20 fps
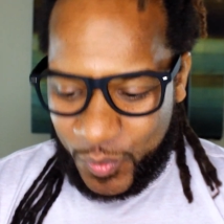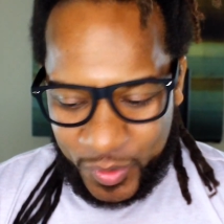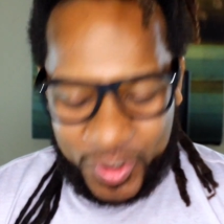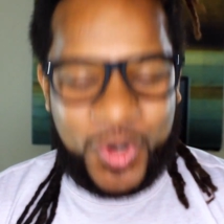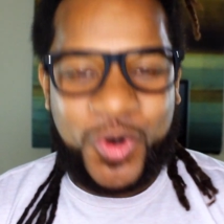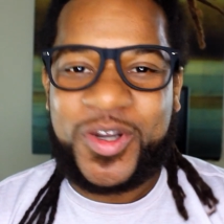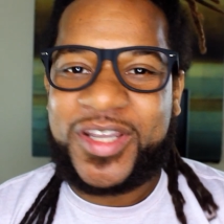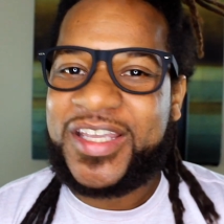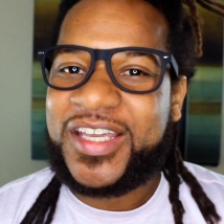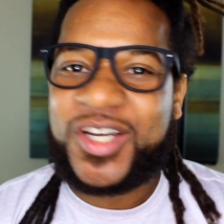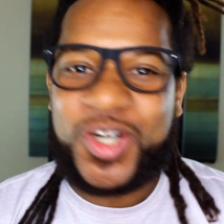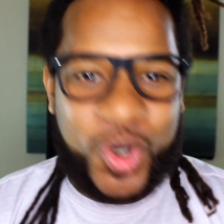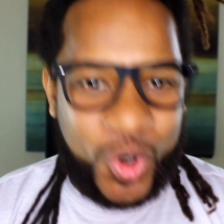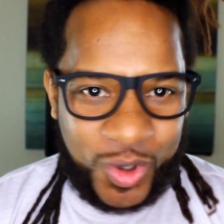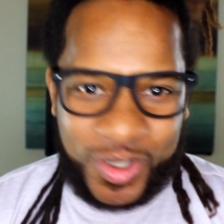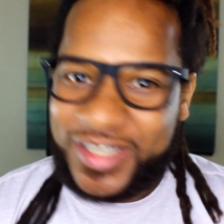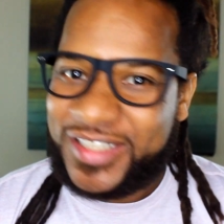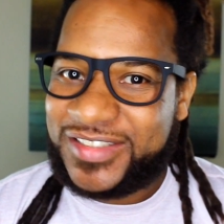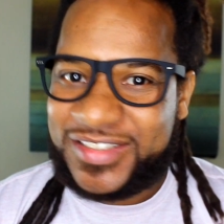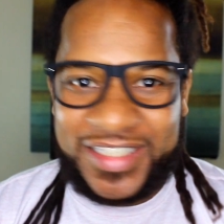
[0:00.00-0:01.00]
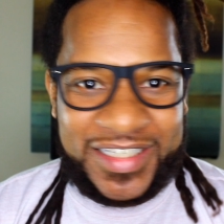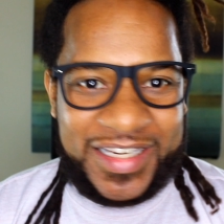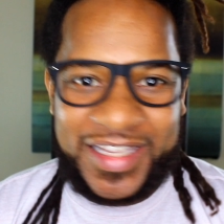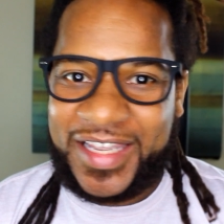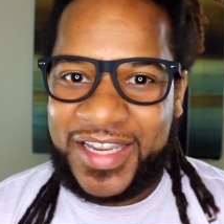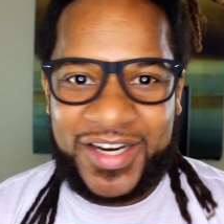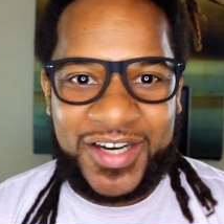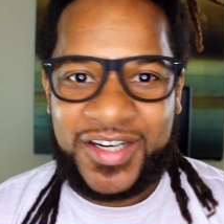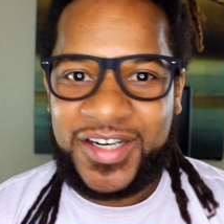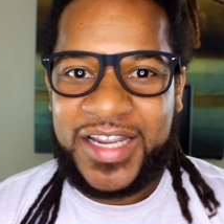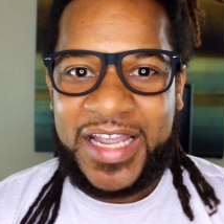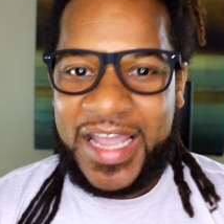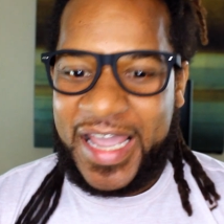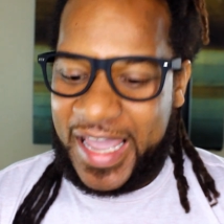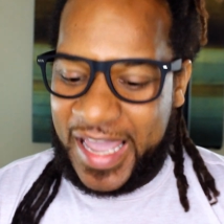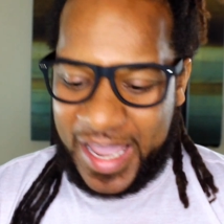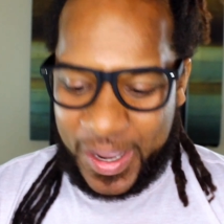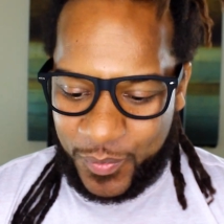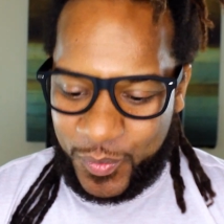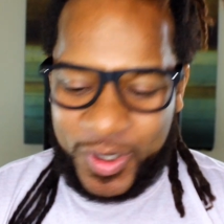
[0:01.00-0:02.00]
we're gonna get callers in here,
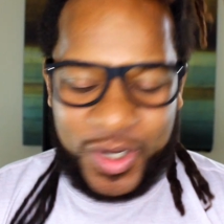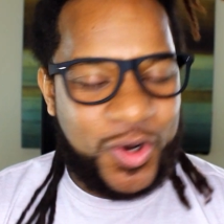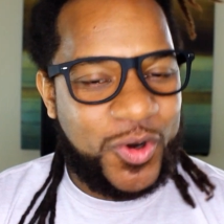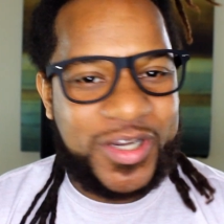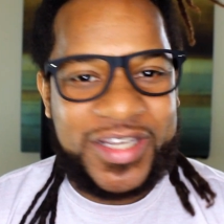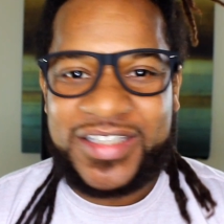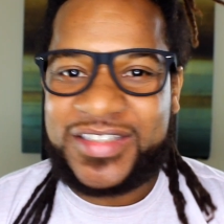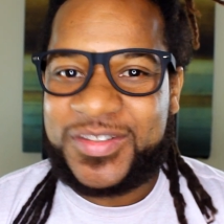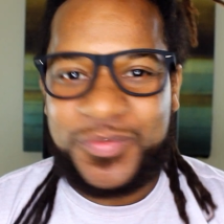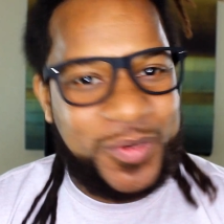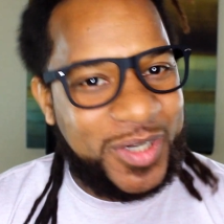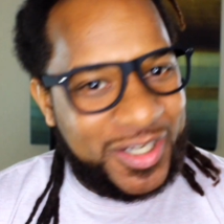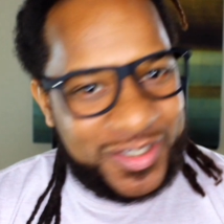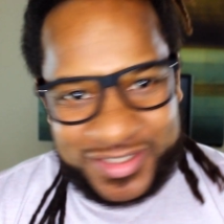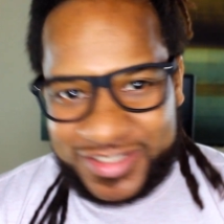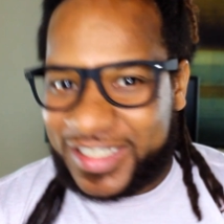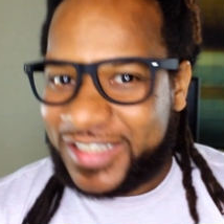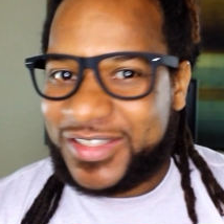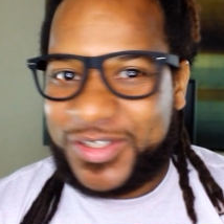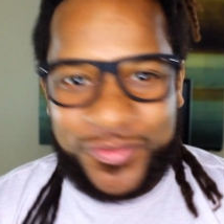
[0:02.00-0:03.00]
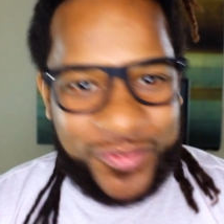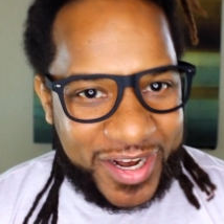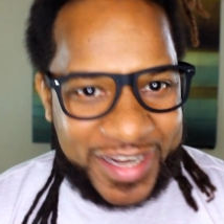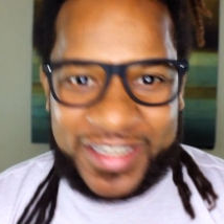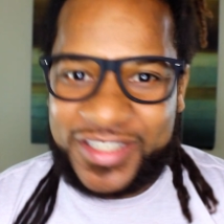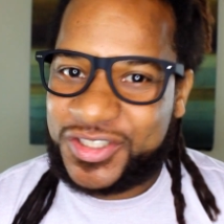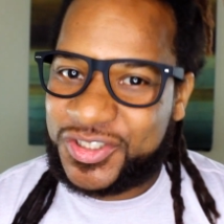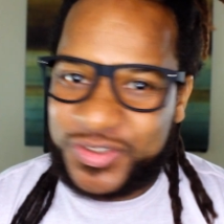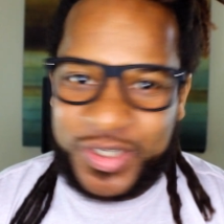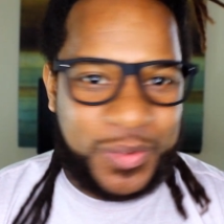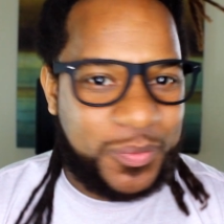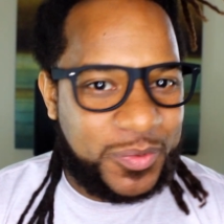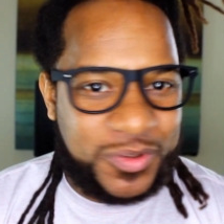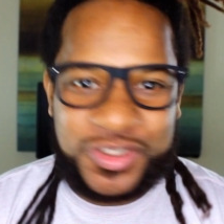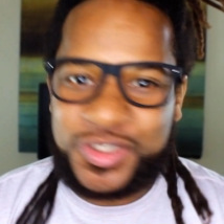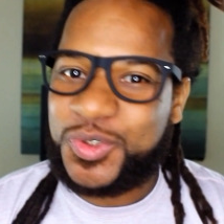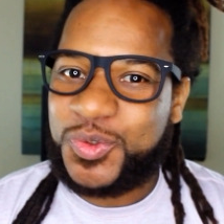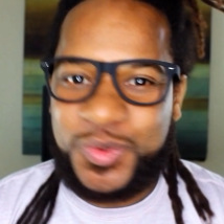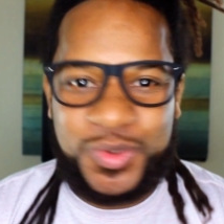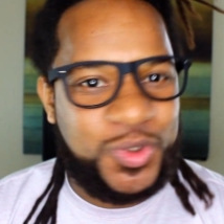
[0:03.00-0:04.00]
and we're gonna set the record straight
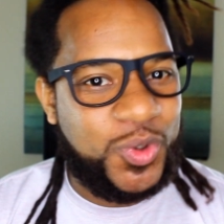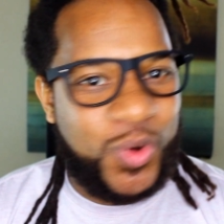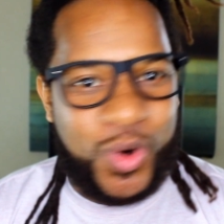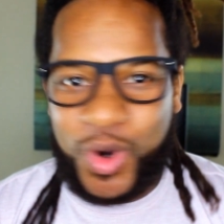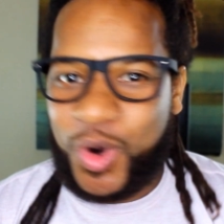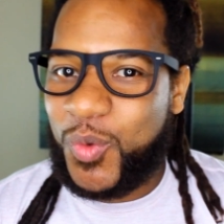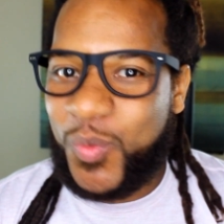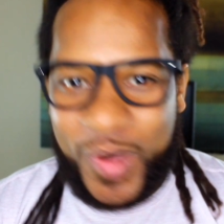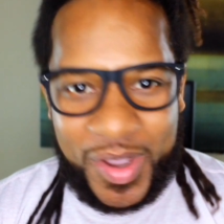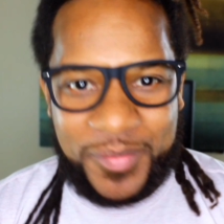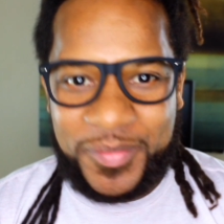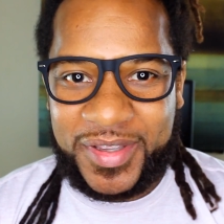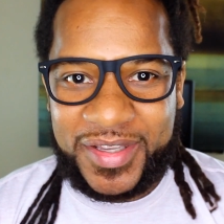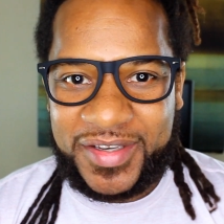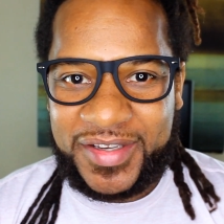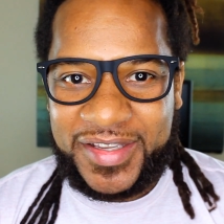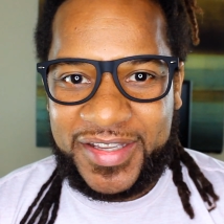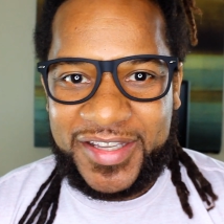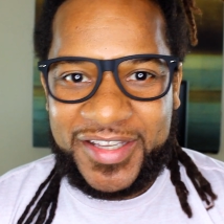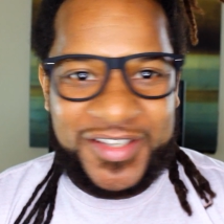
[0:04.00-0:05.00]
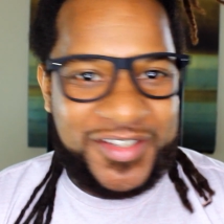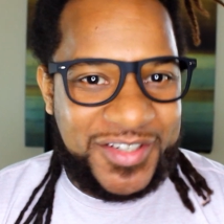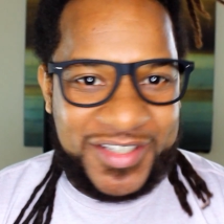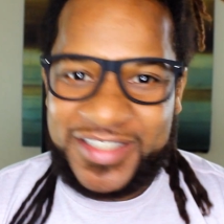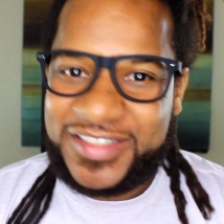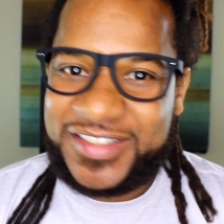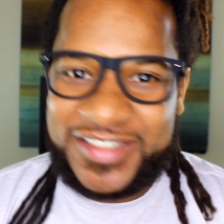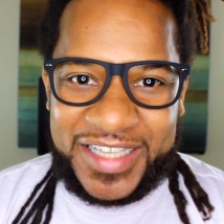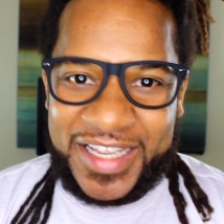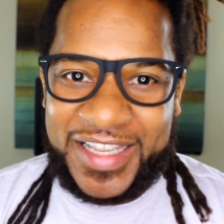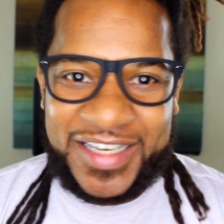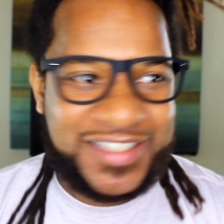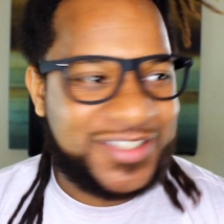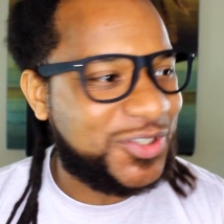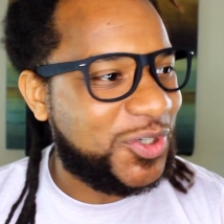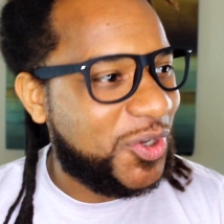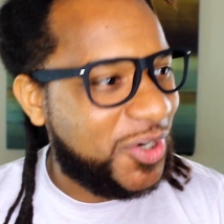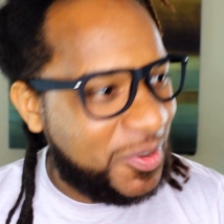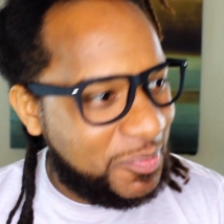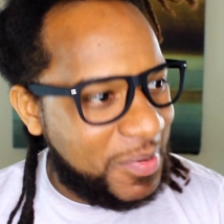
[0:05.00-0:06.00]
with you all women. You understand?
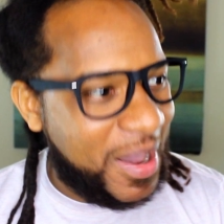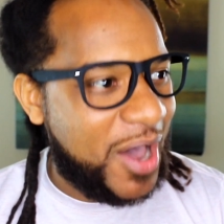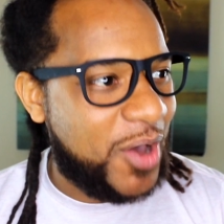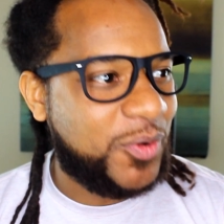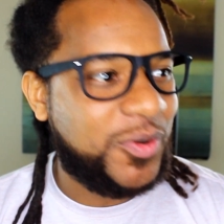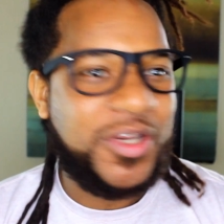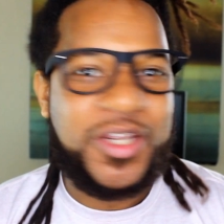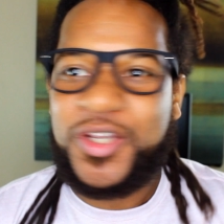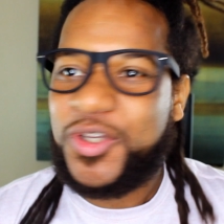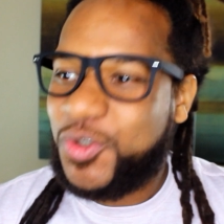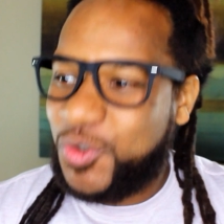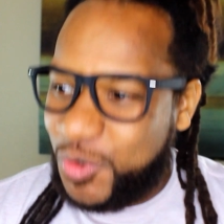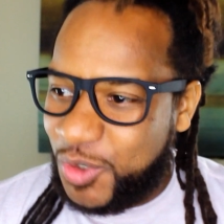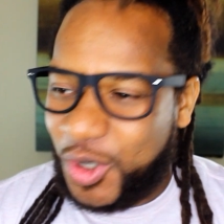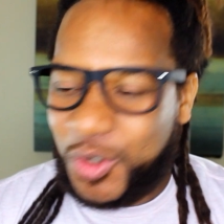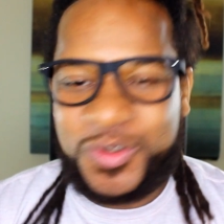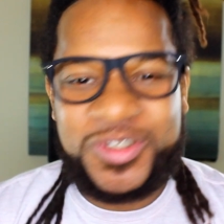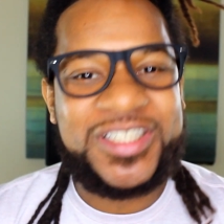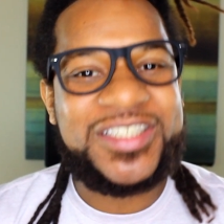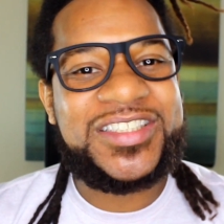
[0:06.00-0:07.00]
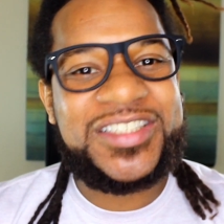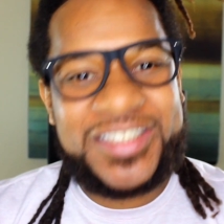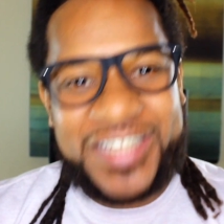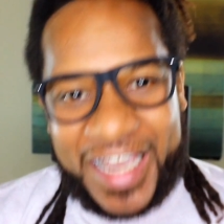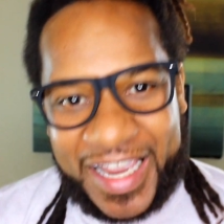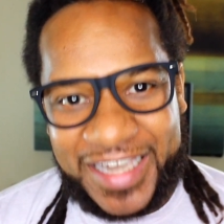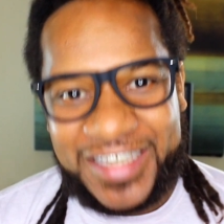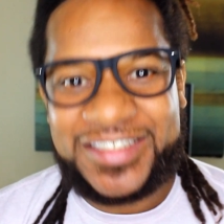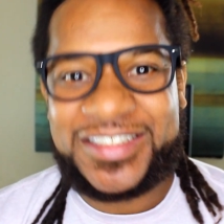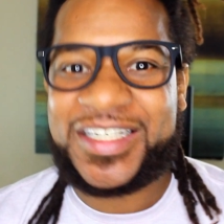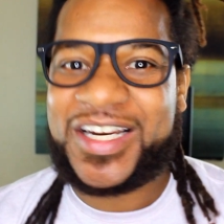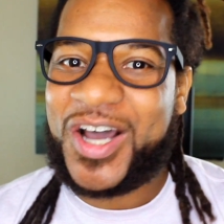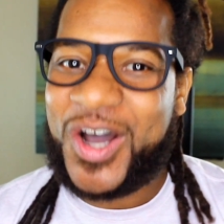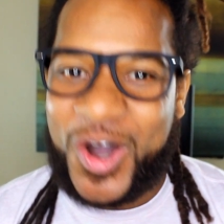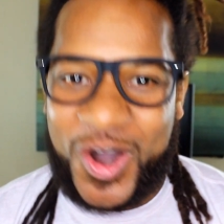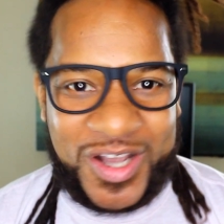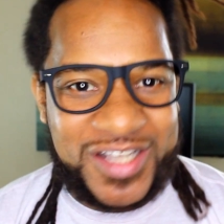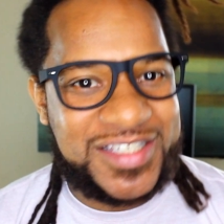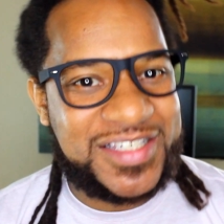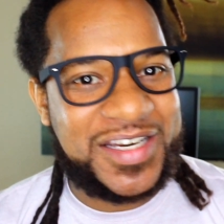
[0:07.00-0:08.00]
It's all about, you know, just changing the
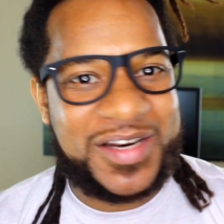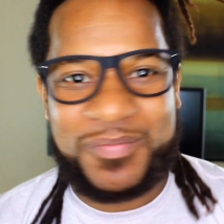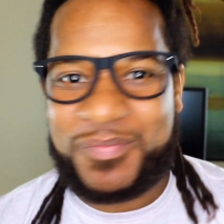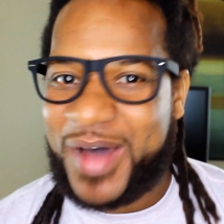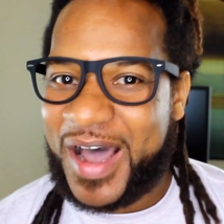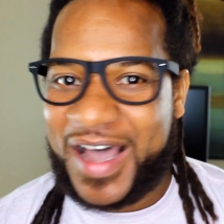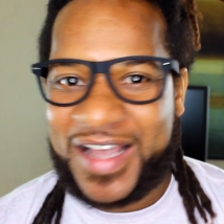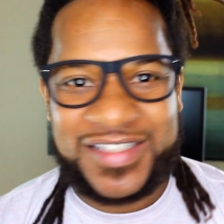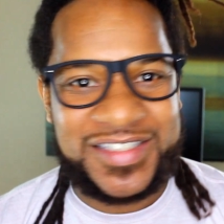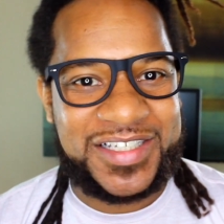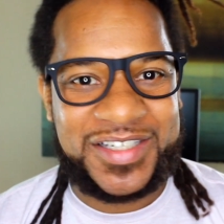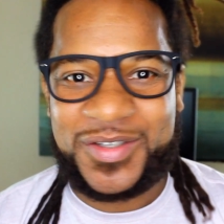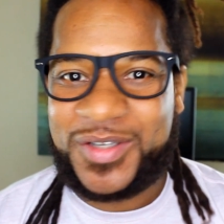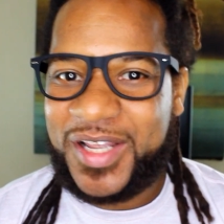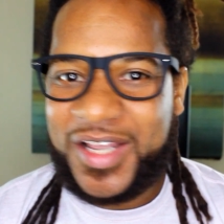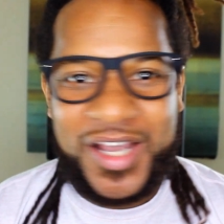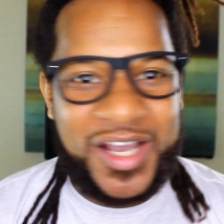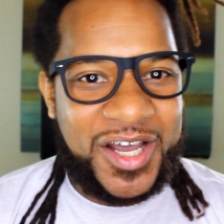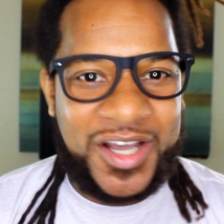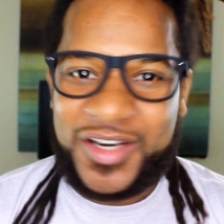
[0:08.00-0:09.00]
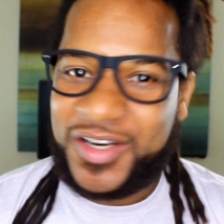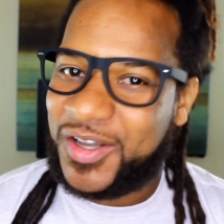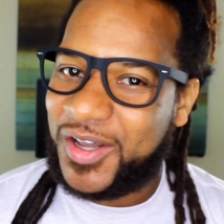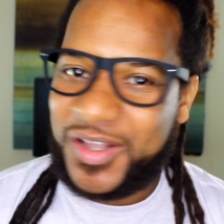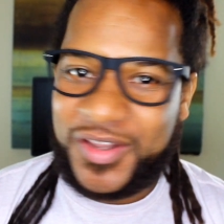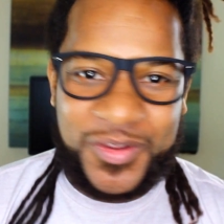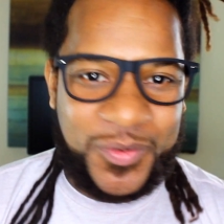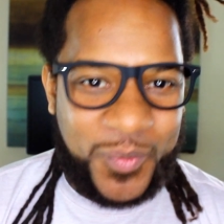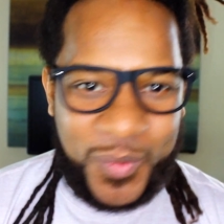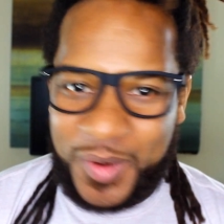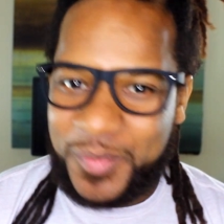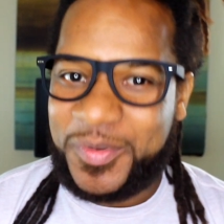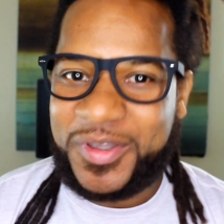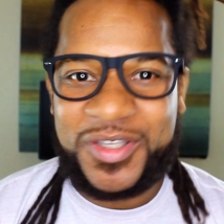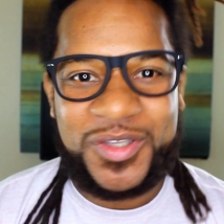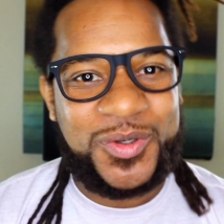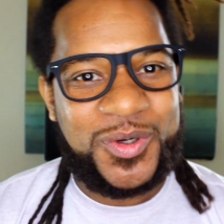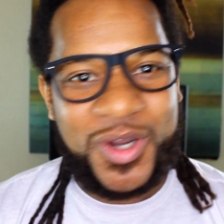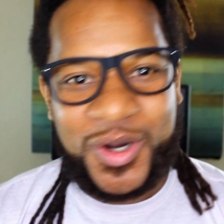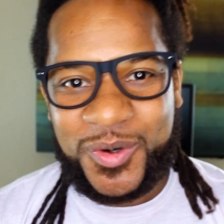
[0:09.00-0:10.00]
hearts and the minds of the
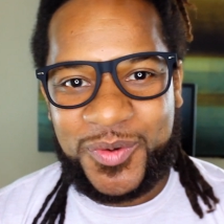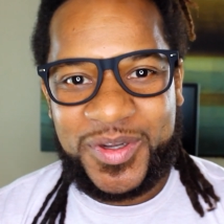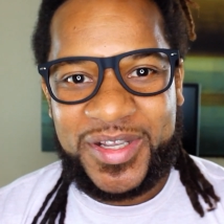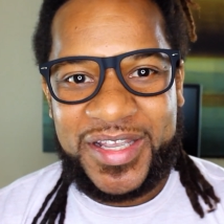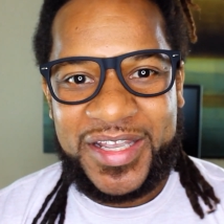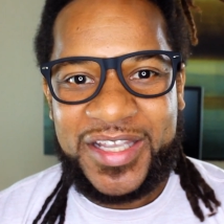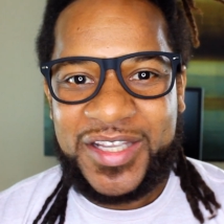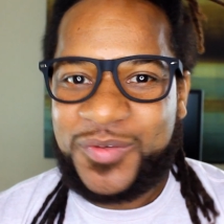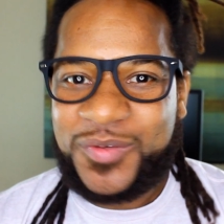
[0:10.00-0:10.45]
women, you know?